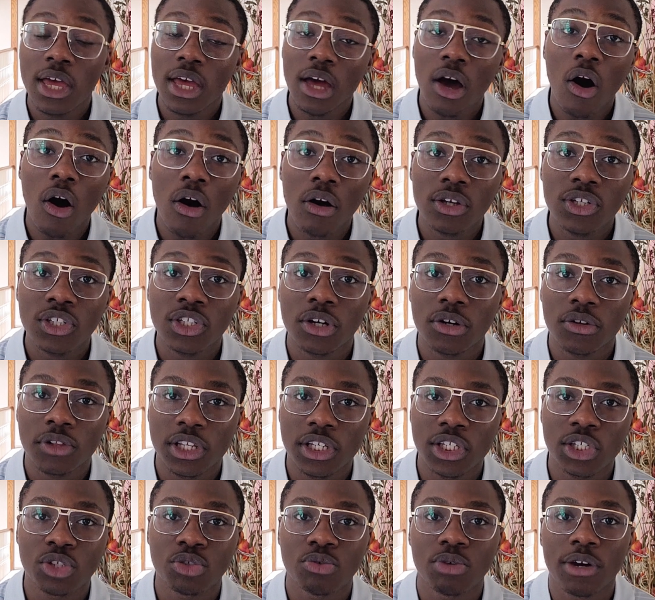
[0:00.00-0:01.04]
Also,
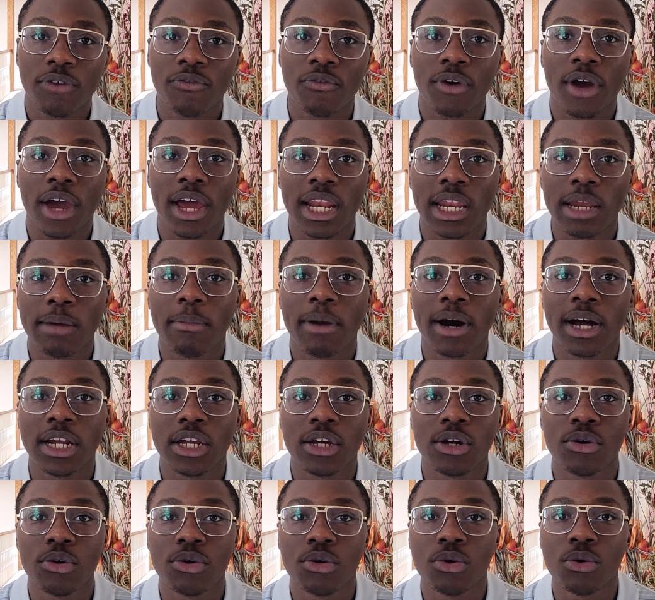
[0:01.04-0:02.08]
this is great for anybody
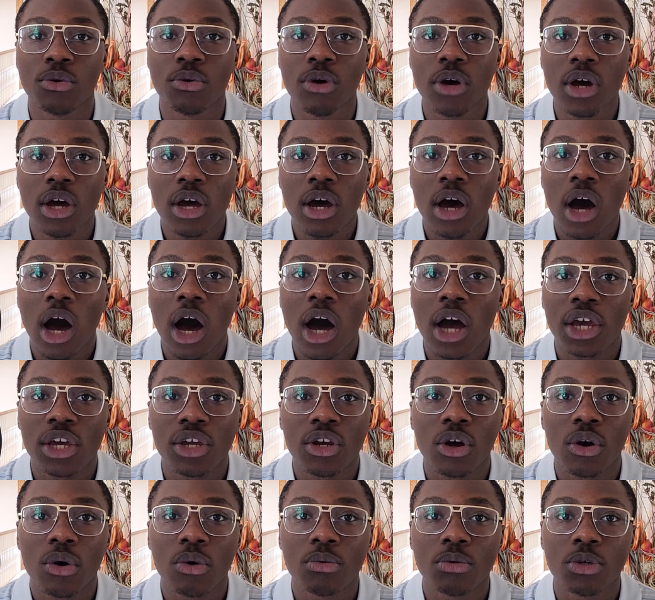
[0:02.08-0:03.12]
who,
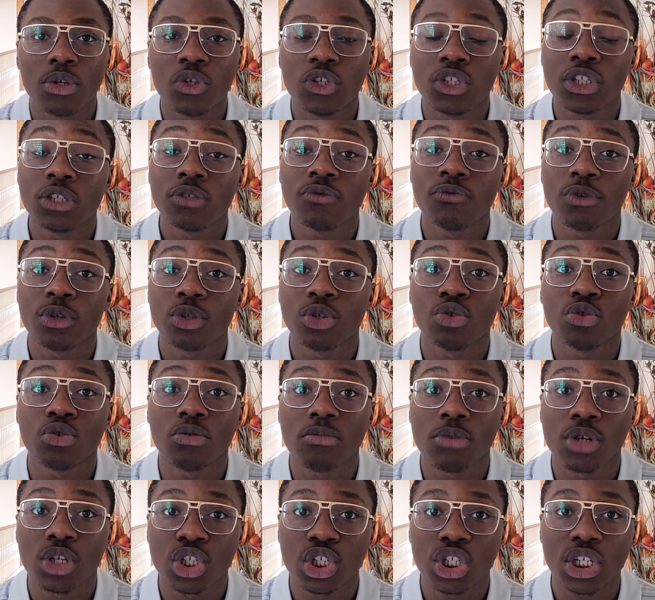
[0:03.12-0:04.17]
uses virtual
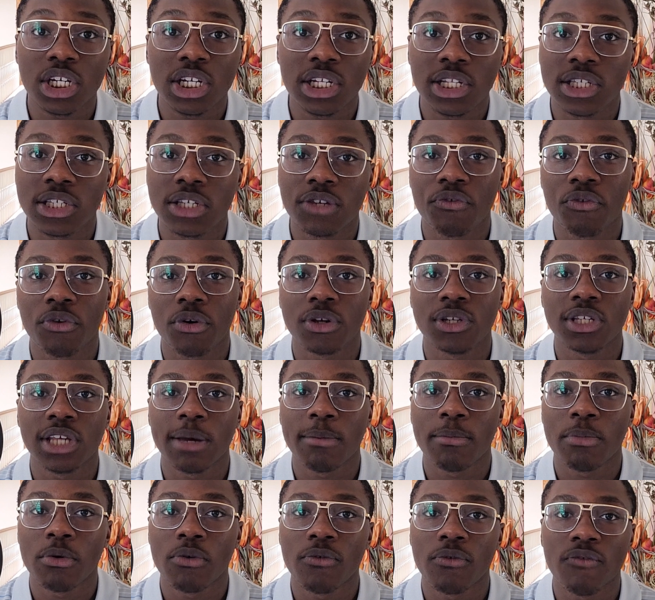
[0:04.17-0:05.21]
machines, for
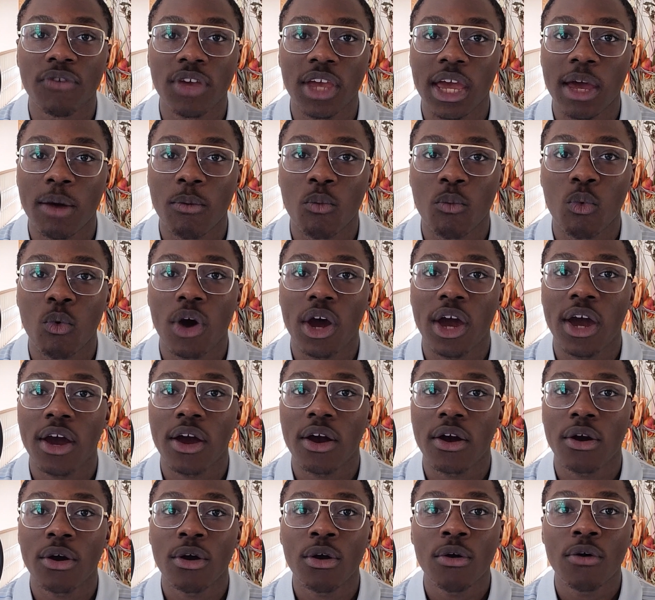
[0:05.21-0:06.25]
example,
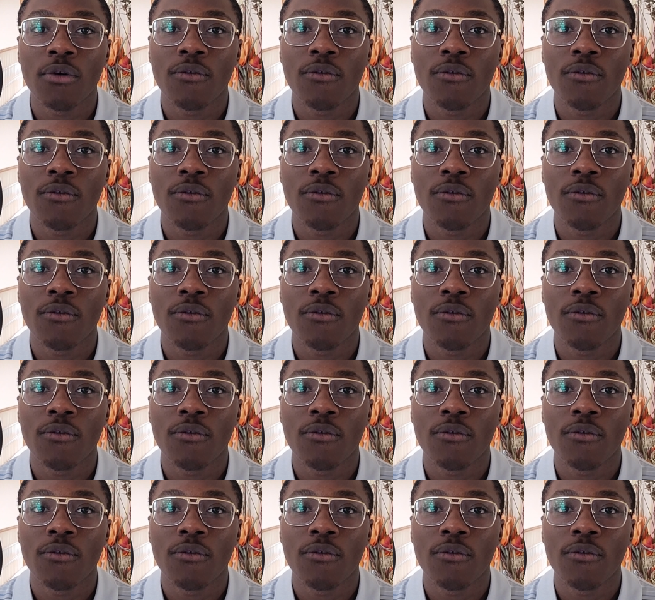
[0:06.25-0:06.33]
VMware,